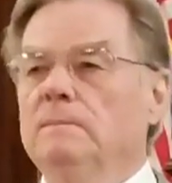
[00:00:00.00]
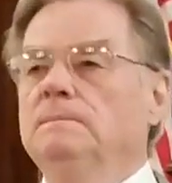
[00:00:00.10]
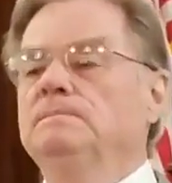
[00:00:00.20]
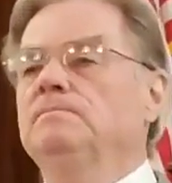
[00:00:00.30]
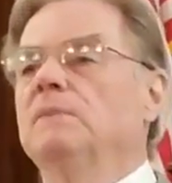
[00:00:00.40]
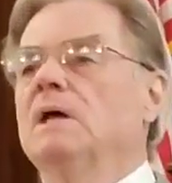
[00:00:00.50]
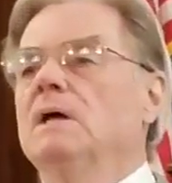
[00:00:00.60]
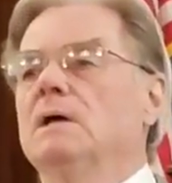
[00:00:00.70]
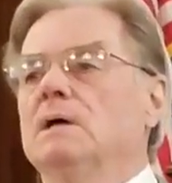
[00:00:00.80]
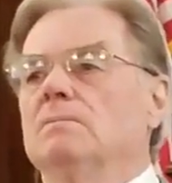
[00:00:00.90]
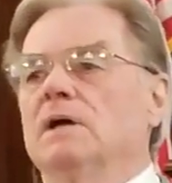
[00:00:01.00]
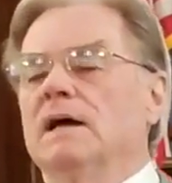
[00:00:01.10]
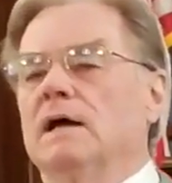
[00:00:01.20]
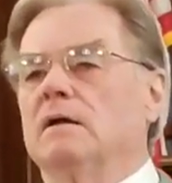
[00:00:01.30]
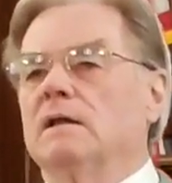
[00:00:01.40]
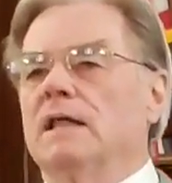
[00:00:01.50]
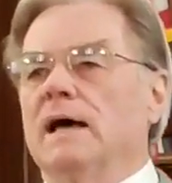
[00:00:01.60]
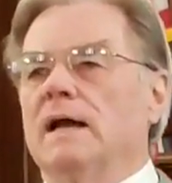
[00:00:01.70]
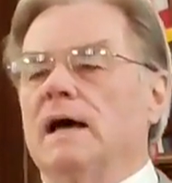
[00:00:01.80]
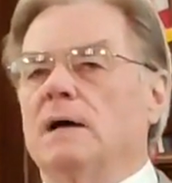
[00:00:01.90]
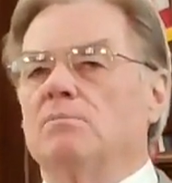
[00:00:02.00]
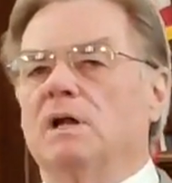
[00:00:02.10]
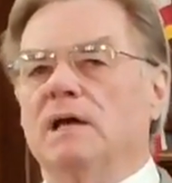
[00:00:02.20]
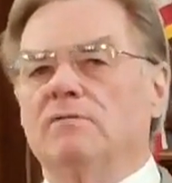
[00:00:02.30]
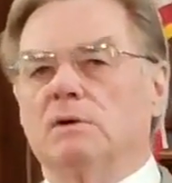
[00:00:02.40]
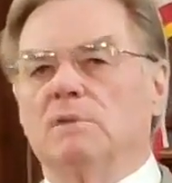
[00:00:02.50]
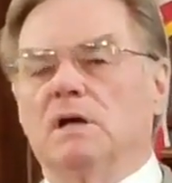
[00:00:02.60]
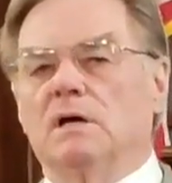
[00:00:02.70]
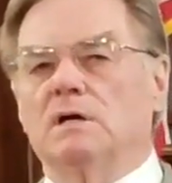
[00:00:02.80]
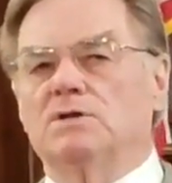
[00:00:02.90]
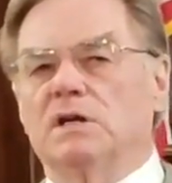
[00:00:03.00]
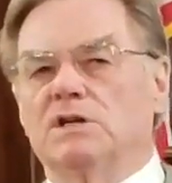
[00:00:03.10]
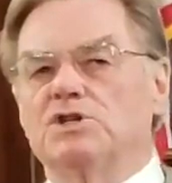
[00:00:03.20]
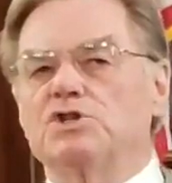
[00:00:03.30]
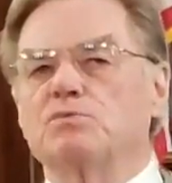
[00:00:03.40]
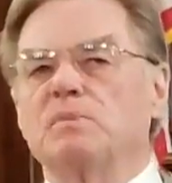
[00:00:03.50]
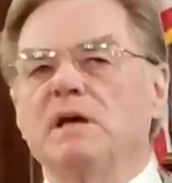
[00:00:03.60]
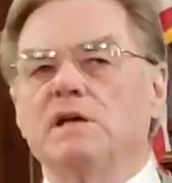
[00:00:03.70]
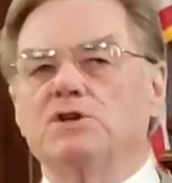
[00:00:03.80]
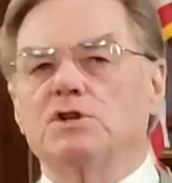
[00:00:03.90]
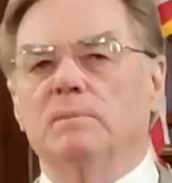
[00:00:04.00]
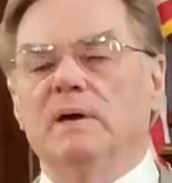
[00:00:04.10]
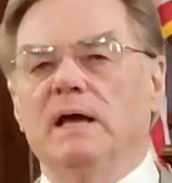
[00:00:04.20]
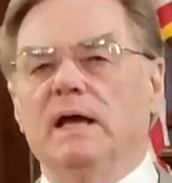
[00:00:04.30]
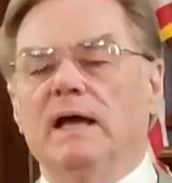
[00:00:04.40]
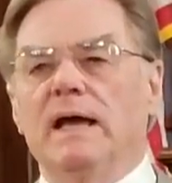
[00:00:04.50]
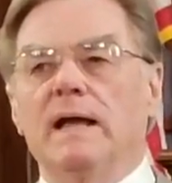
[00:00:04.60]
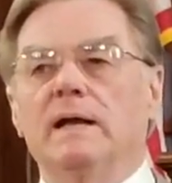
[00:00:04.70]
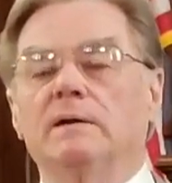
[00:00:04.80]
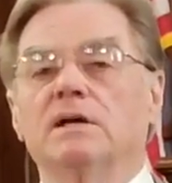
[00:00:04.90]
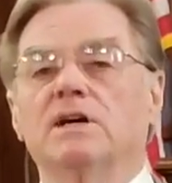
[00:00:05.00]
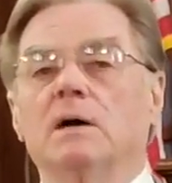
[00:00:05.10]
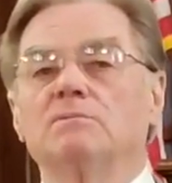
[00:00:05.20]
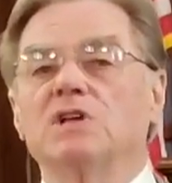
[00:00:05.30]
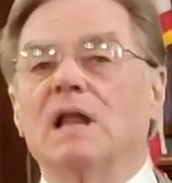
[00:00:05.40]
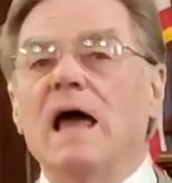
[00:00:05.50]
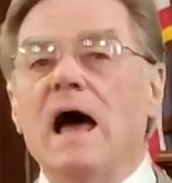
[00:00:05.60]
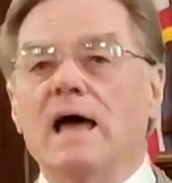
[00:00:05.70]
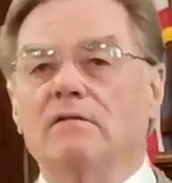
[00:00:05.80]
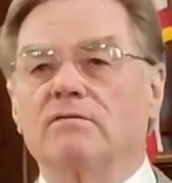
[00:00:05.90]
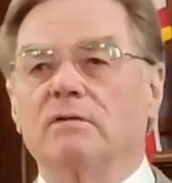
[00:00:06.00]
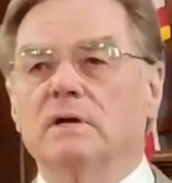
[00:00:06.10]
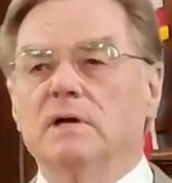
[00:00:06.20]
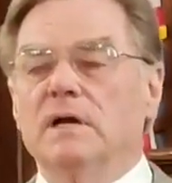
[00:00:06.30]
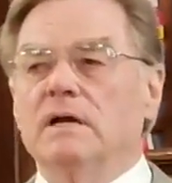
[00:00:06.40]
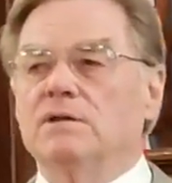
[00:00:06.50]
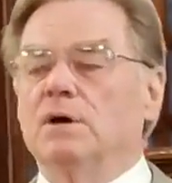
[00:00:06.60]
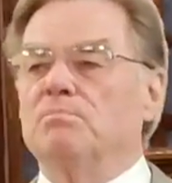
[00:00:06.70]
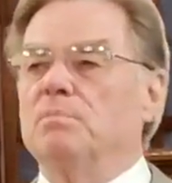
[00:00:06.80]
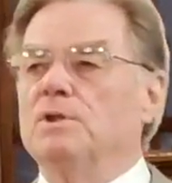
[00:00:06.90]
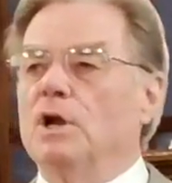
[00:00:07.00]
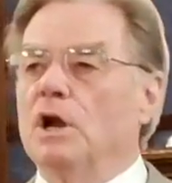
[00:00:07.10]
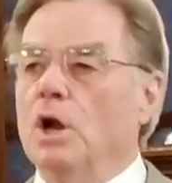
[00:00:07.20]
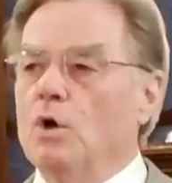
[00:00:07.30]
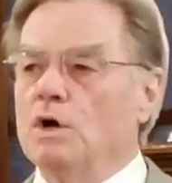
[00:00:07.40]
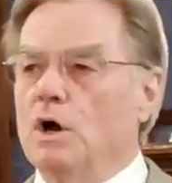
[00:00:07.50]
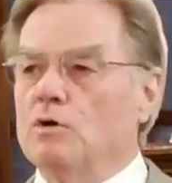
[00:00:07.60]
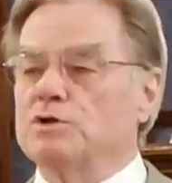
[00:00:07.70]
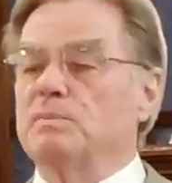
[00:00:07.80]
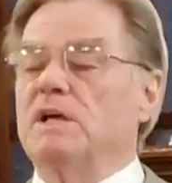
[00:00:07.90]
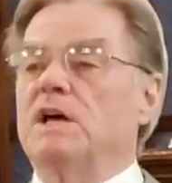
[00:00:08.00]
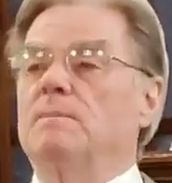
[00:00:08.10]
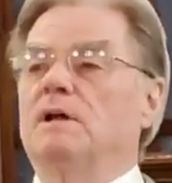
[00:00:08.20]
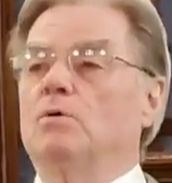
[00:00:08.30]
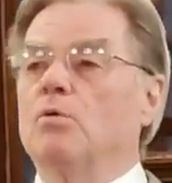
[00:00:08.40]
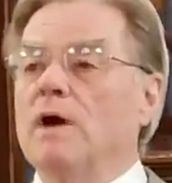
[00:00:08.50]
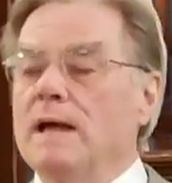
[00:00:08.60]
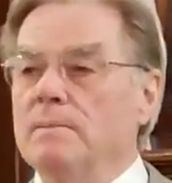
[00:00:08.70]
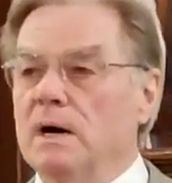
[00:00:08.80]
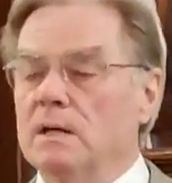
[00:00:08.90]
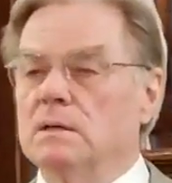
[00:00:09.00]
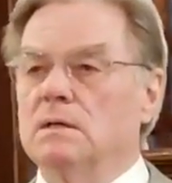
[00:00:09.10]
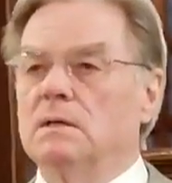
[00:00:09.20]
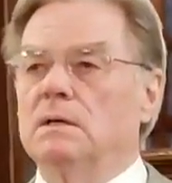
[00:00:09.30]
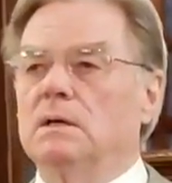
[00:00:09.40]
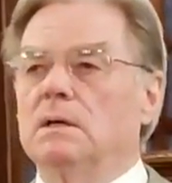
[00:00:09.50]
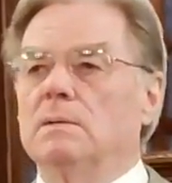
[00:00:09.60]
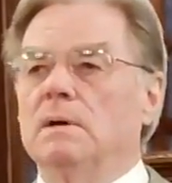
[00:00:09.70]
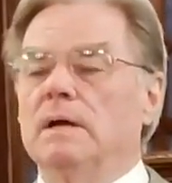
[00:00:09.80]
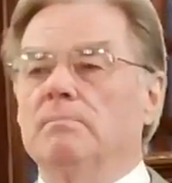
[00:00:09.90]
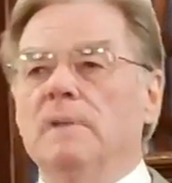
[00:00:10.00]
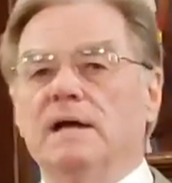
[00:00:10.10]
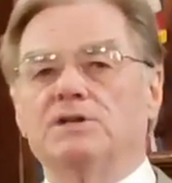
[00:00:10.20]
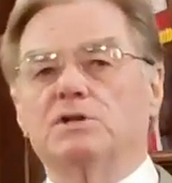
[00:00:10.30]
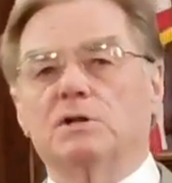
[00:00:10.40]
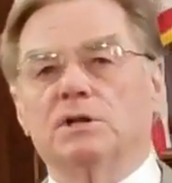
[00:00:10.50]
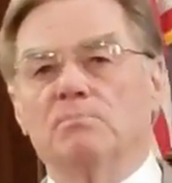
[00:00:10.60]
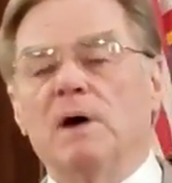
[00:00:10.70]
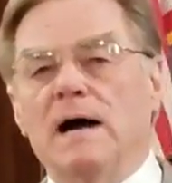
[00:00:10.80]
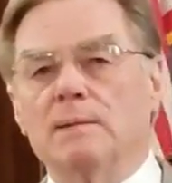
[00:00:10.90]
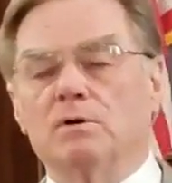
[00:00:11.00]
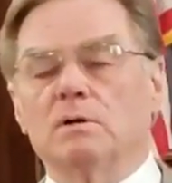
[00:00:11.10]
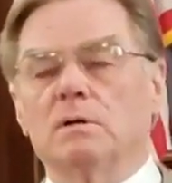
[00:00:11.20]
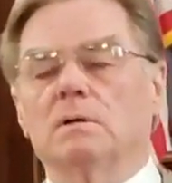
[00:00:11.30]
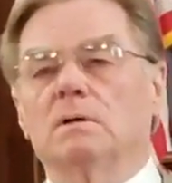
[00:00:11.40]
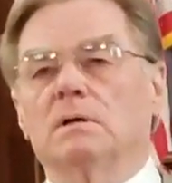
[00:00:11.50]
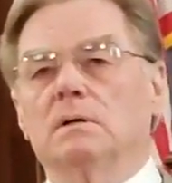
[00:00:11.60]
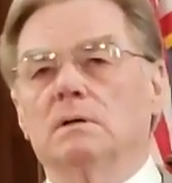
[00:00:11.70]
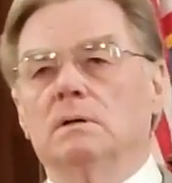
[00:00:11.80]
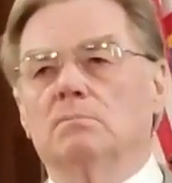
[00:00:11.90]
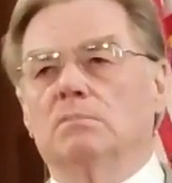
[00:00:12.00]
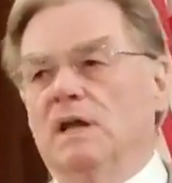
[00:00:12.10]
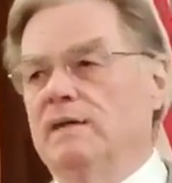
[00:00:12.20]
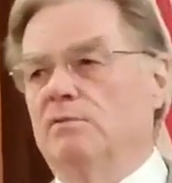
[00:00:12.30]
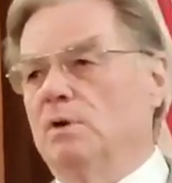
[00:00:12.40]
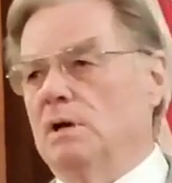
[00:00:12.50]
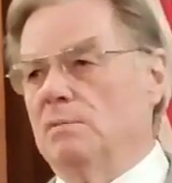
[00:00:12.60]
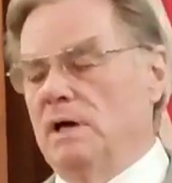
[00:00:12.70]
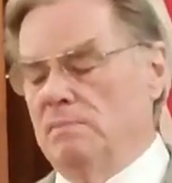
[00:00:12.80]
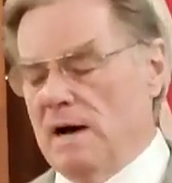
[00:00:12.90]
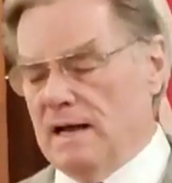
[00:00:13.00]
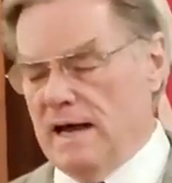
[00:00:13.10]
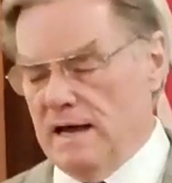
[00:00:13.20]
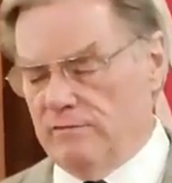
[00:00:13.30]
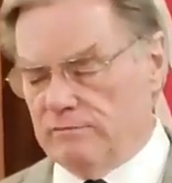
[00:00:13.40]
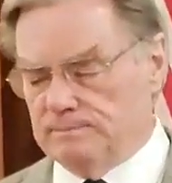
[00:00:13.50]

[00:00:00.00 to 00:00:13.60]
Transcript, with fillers: but not only that, I believe it because it speaks to me and comes alive. The Logos becoming Rhema makes the Bible believable in, in my life.